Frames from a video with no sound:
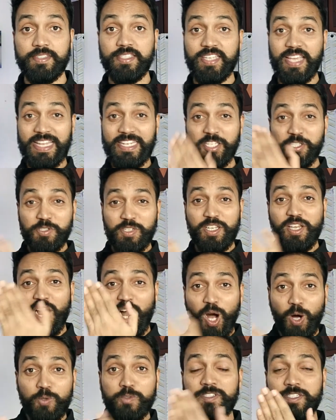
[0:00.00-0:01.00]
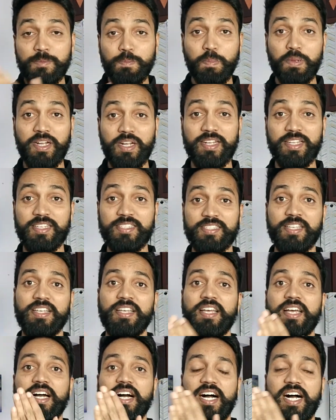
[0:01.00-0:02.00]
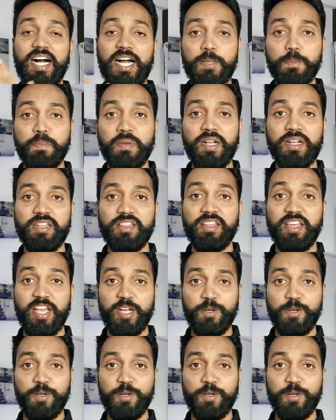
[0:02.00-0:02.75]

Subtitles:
Can you see how simple it is? I built the